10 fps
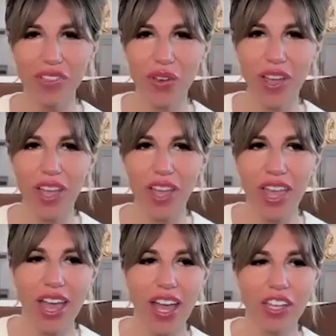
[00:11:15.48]
So,
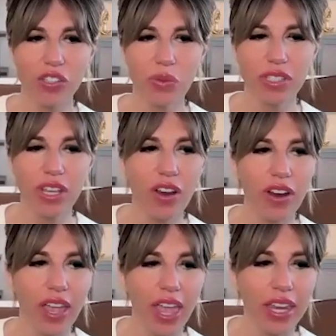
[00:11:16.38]
Ash, was
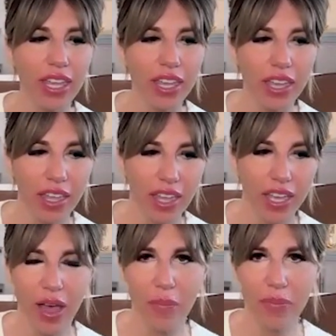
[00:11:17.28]
there any
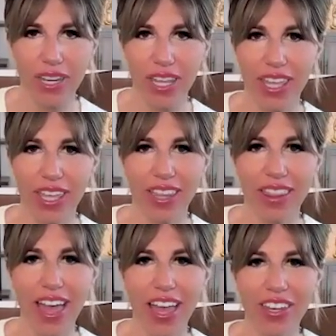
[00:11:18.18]
company
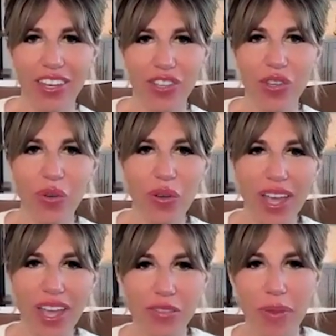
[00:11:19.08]
that you
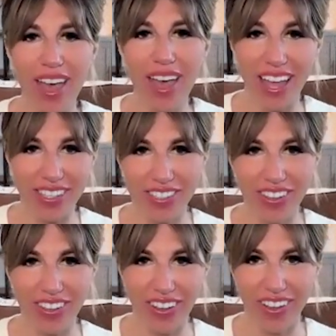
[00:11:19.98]
guys passed
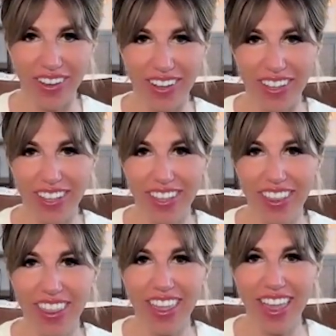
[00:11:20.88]
on
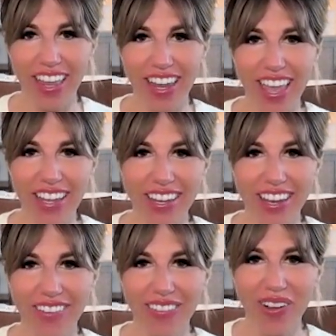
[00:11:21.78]
that ended
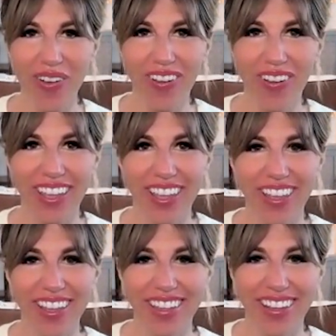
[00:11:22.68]
up
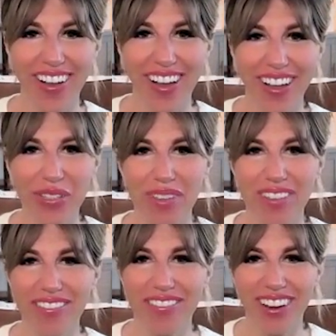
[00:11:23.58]
going on to
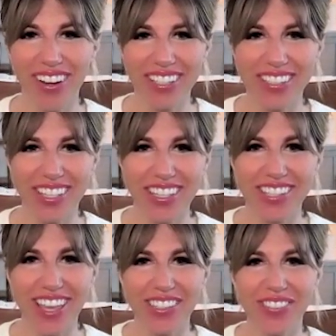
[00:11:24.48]
be very
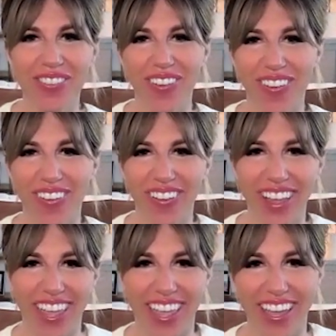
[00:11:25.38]
successful
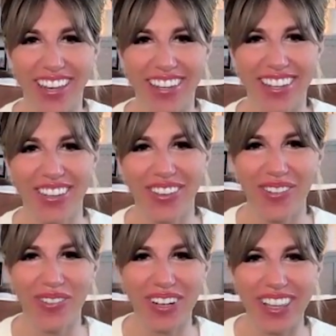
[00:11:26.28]
and
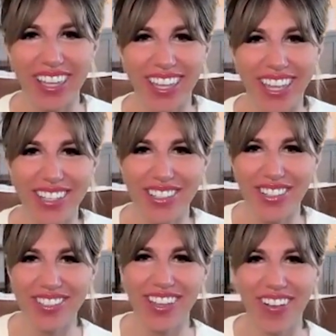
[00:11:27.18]
you really kicked
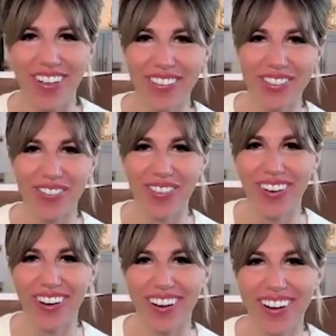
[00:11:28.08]
yourselves
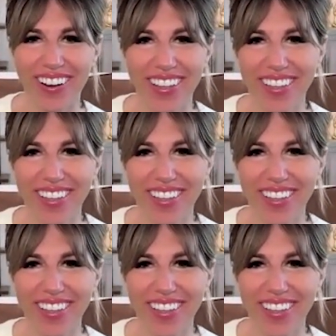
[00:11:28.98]
for